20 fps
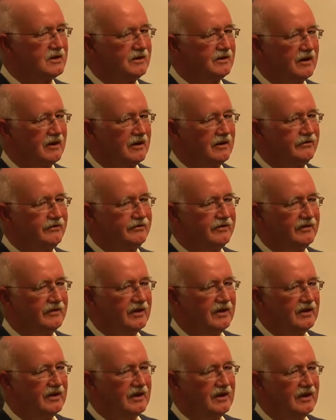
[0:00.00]
enough
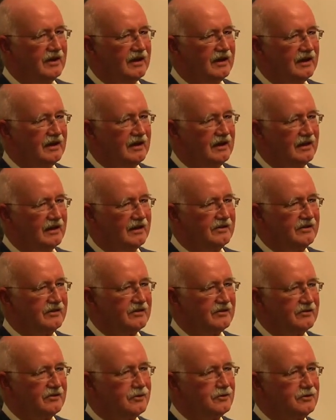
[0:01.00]
uh,
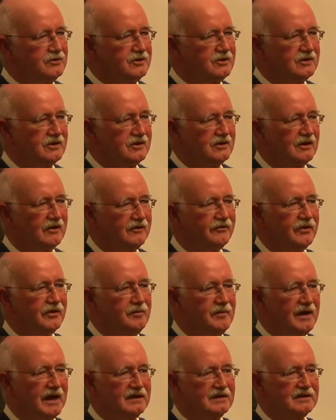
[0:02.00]
the notion of the
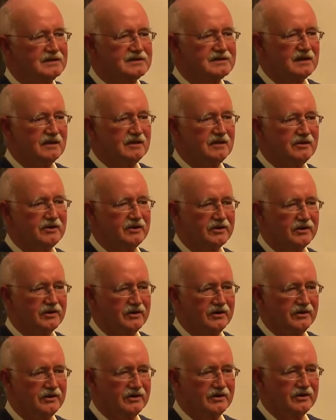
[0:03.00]
mind's
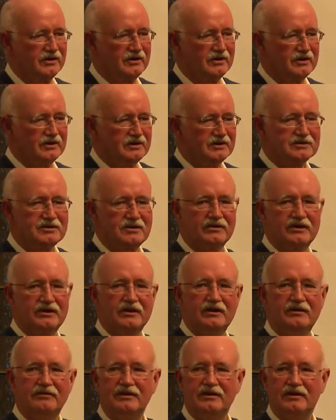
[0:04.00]
ear. So
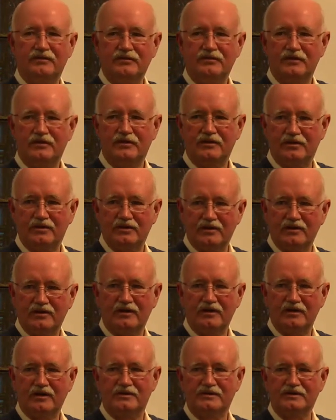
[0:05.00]
that even if you're
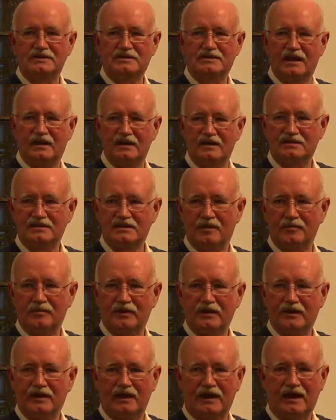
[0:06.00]
not saying
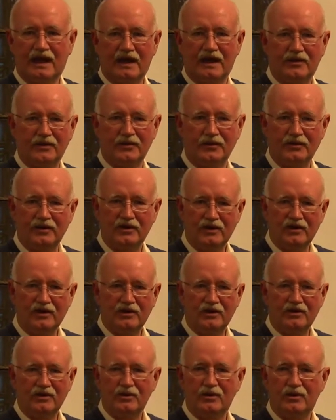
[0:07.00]
something aloud,
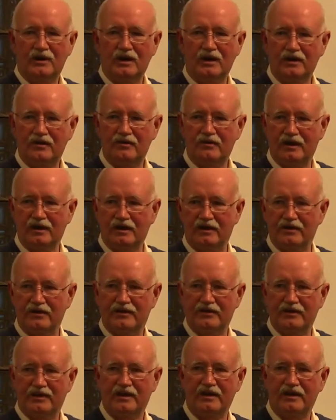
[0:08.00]
you are hearing it.
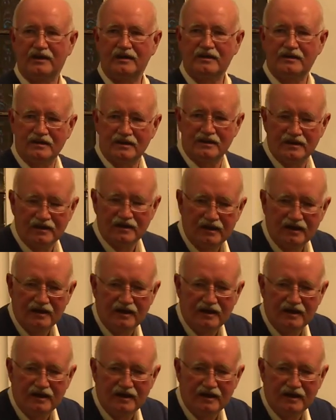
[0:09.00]
And I think